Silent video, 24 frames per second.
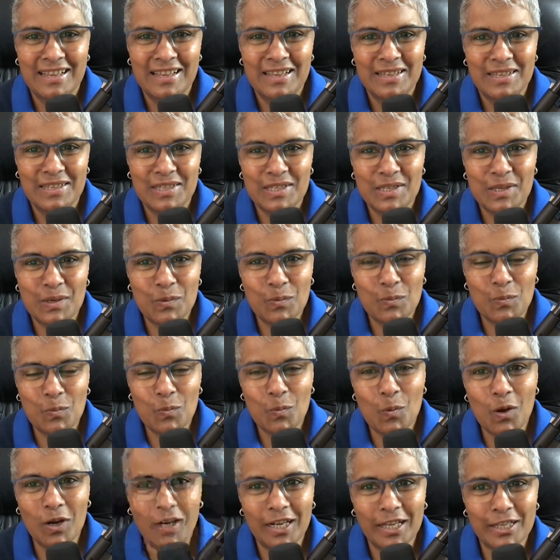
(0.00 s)
So
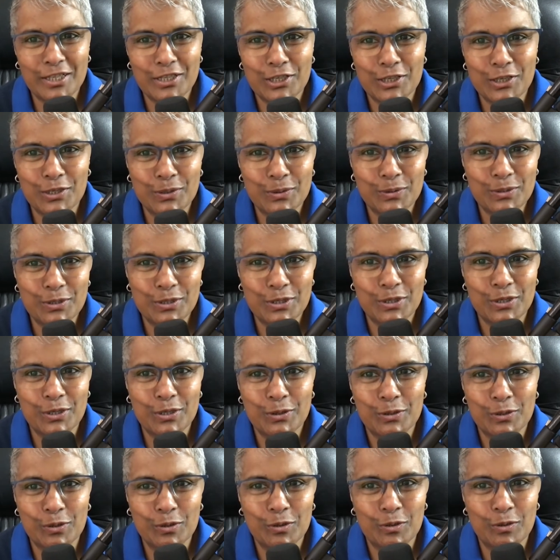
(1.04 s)
what led you to
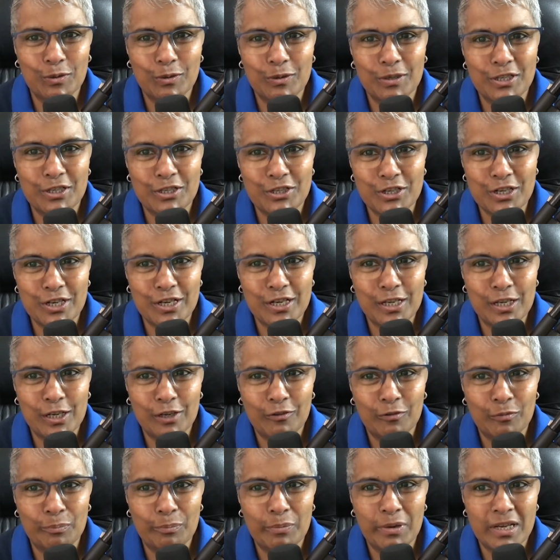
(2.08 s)
your journey
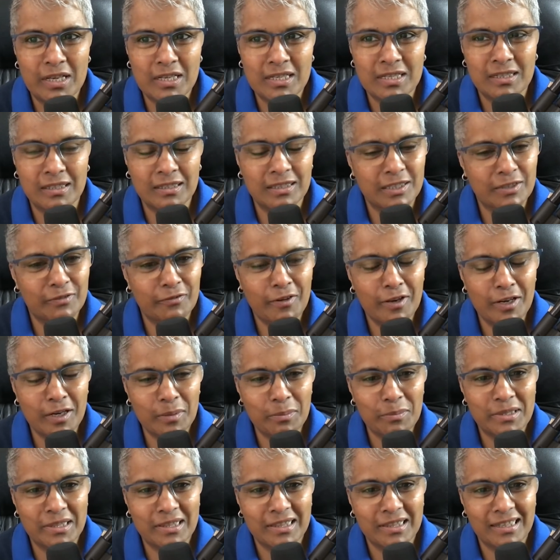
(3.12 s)
of personal
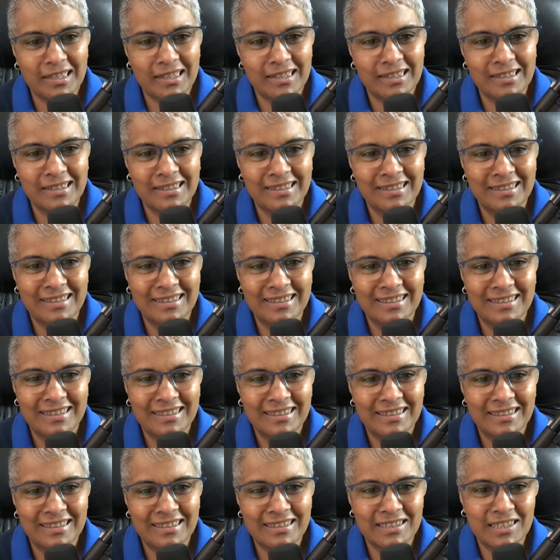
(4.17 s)
development then?
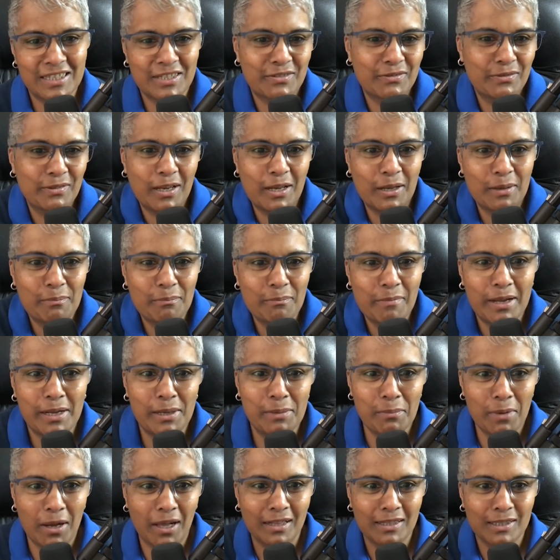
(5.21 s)
Because there's like many
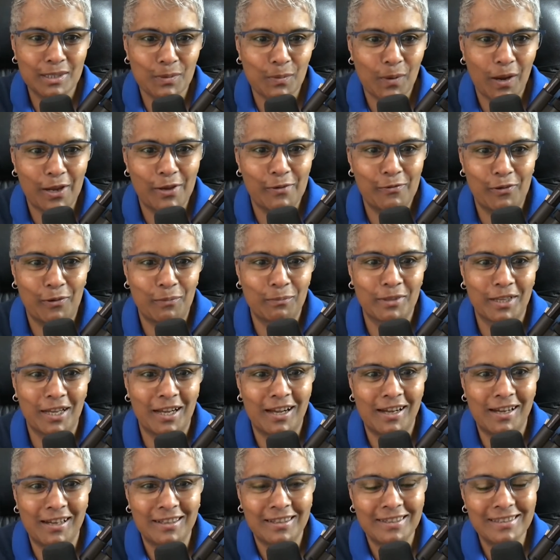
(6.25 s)
miles away from the
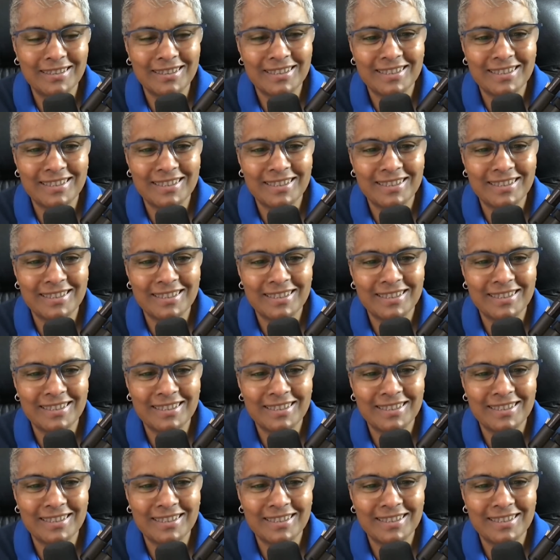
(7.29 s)
arts.